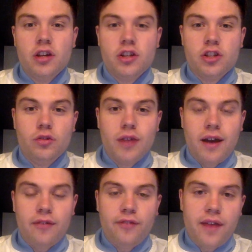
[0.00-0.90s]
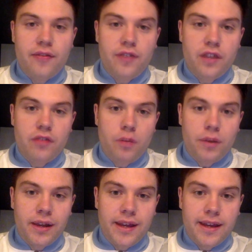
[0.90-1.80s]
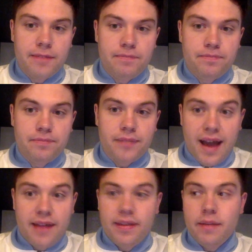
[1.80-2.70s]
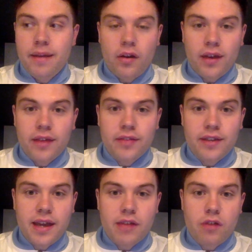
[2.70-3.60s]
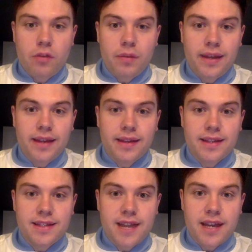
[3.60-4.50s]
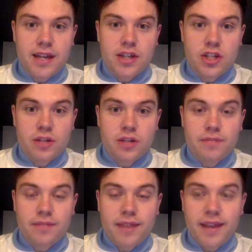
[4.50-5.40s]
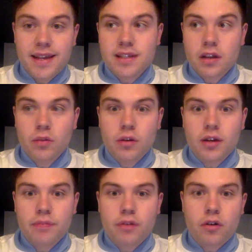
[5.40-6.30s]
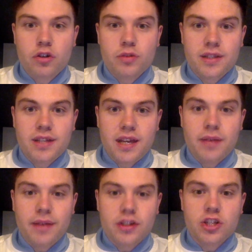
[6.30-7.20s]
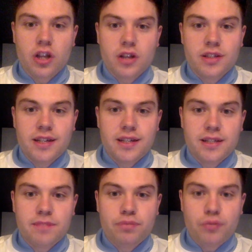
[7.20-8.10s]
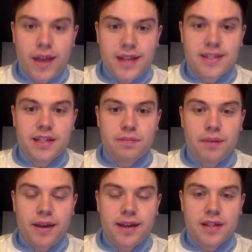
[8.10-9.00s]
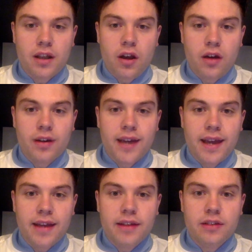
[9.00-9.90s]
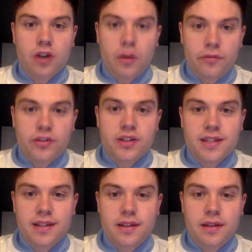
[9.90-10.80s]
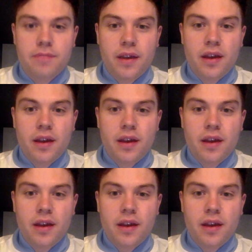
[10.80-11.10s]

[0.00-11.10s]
to now fighting for the Europa League, and they may not even get Europa League at this stage. It is still a work in progress with the team, and Ancelotti is praising his players a lot and getting confidence in them,